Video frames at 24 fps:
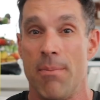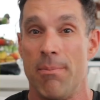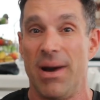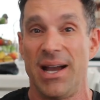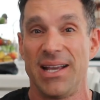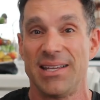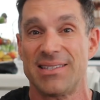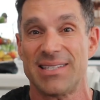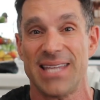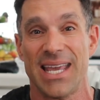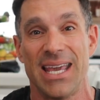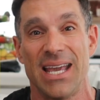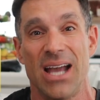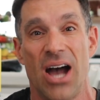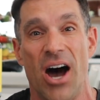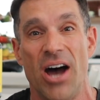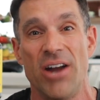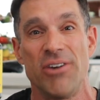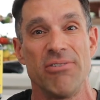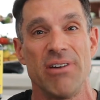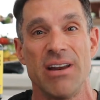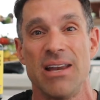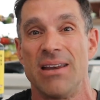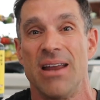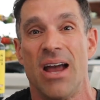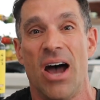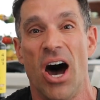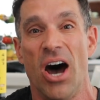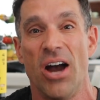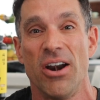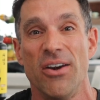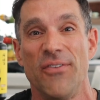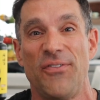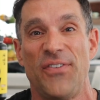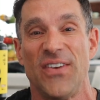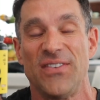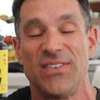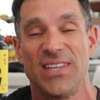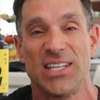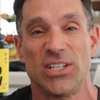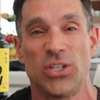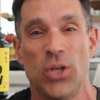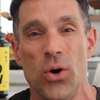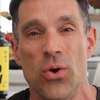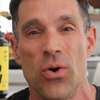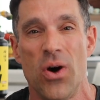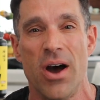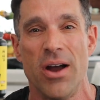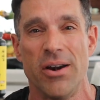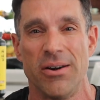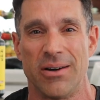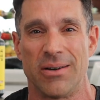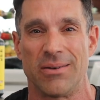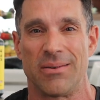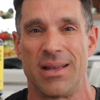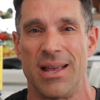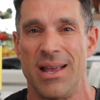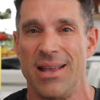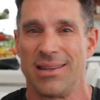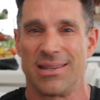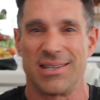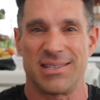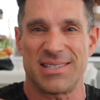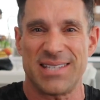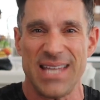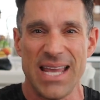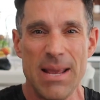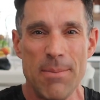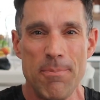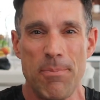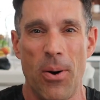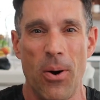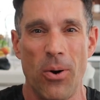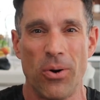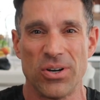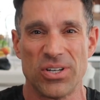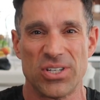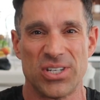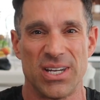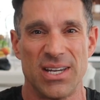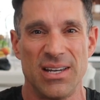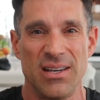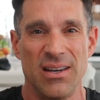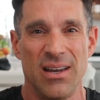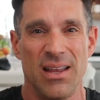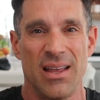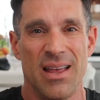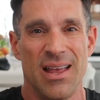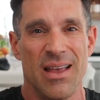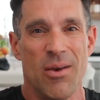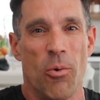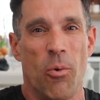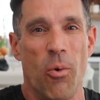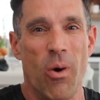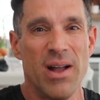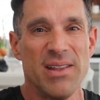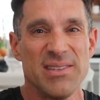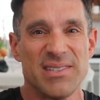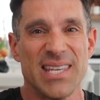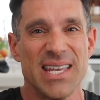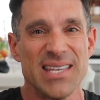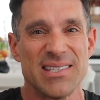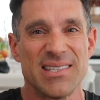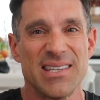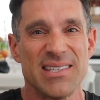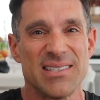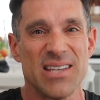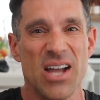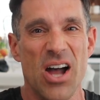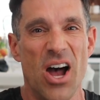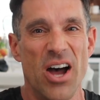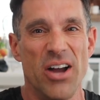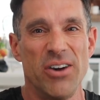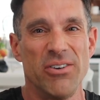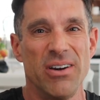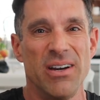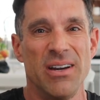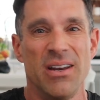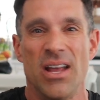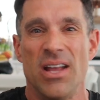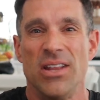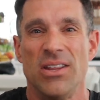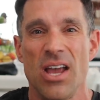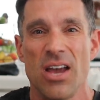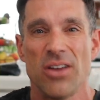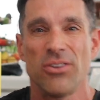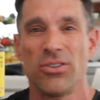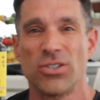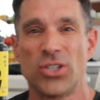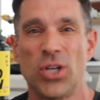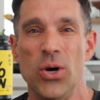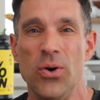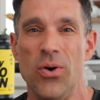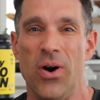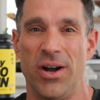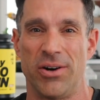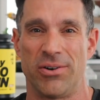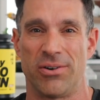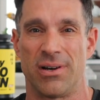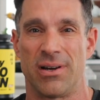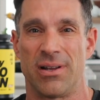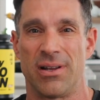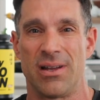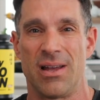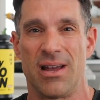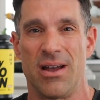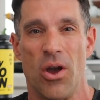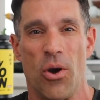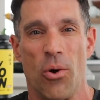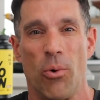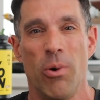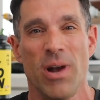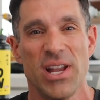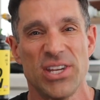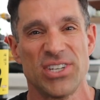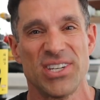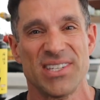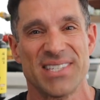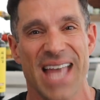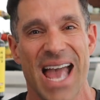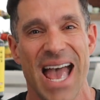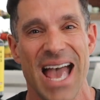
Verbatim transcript: Might say 100, 150, 200. The same portion, one says it's 100, the other 200. Which is